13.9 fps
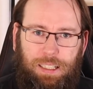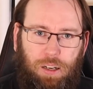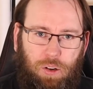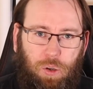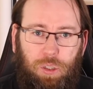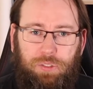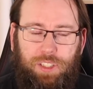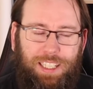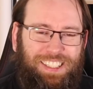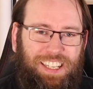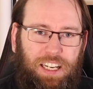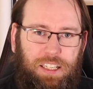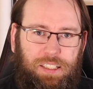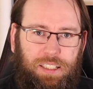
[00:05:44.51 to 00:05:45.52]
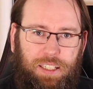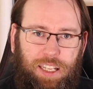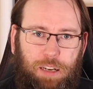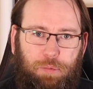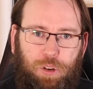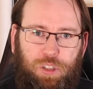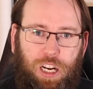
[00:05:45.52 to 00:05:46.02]
all of the guitars in the
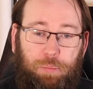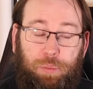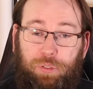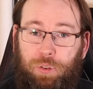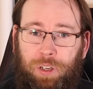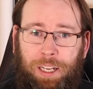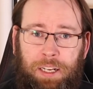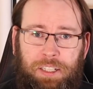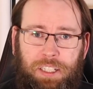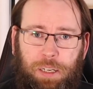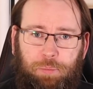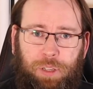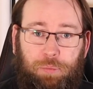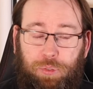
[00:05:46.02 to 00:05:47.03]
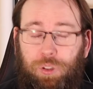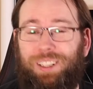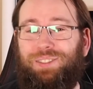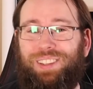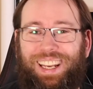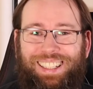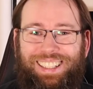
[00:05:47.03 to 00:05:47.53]
demo shop, before they get shipped out, before they
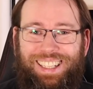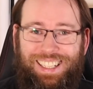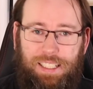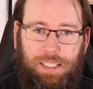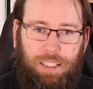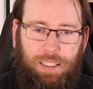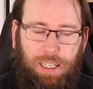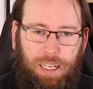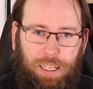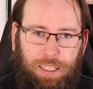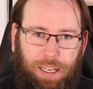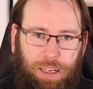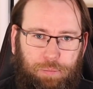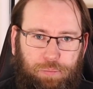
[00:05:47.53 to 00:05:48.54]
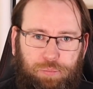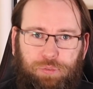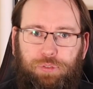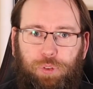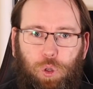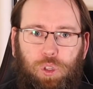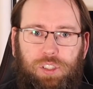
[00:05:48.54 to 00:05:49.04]
even get listed, get
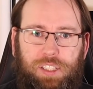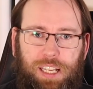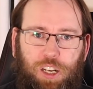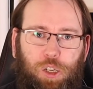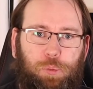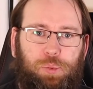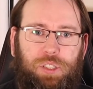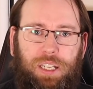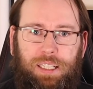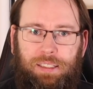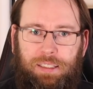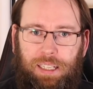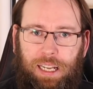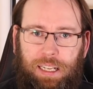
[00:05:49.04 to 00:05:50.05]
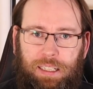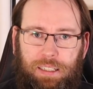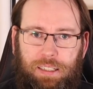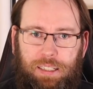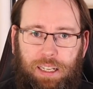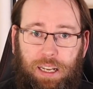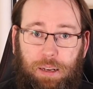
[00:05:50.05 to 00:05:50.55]
full setups
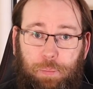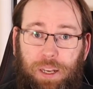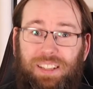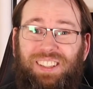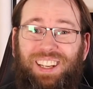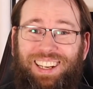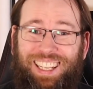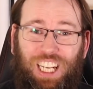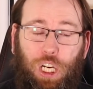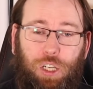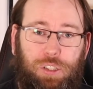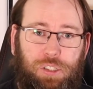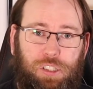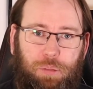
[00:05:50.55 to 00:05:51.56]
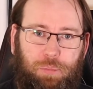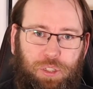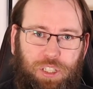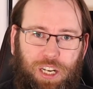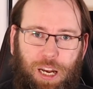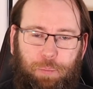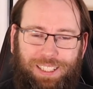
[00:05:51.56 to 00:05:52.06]
and basically custom
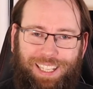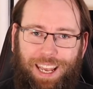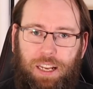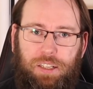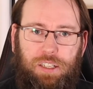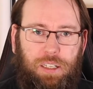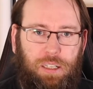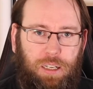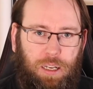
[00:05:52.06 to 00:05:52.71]
shop attention